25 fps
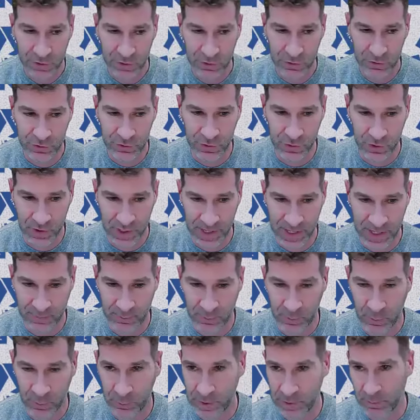you're
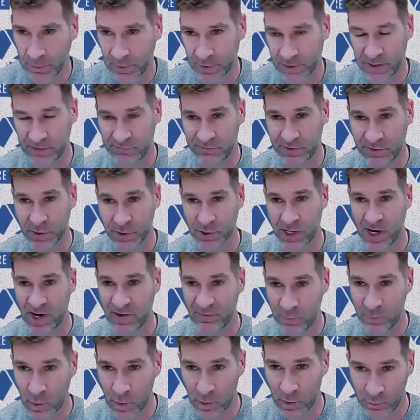able, we believe, to
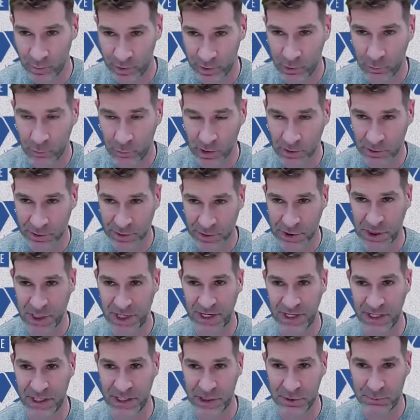drive more real world
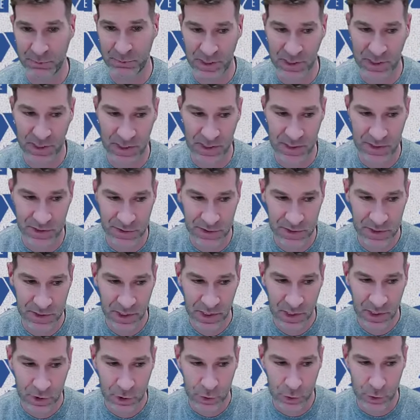change because
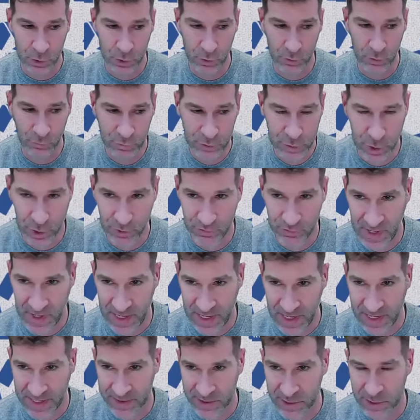you've sort of
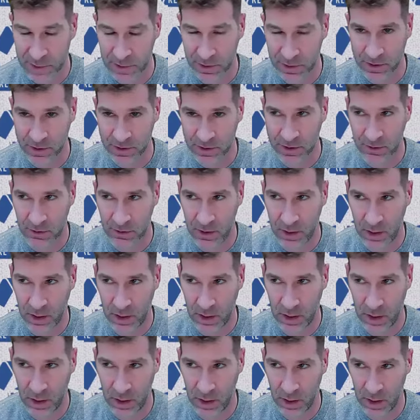answered
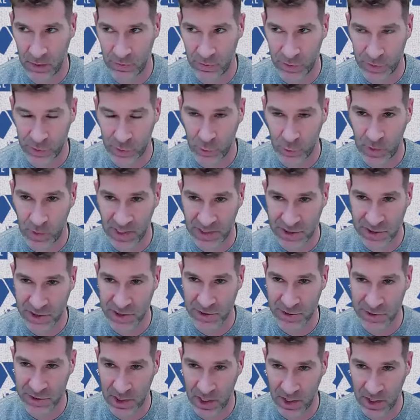the
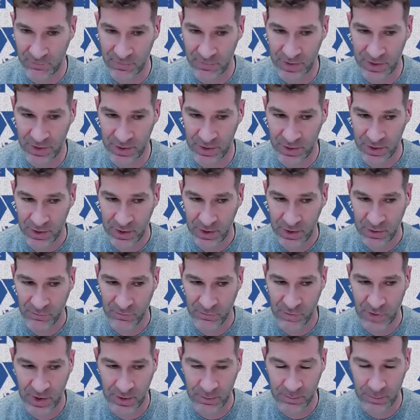questions often
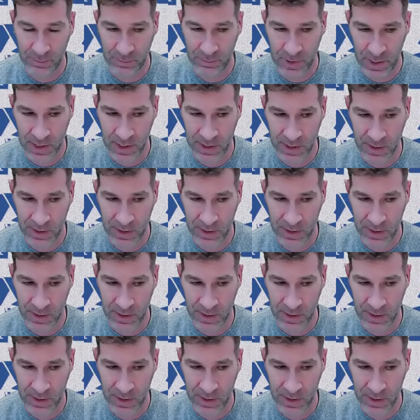from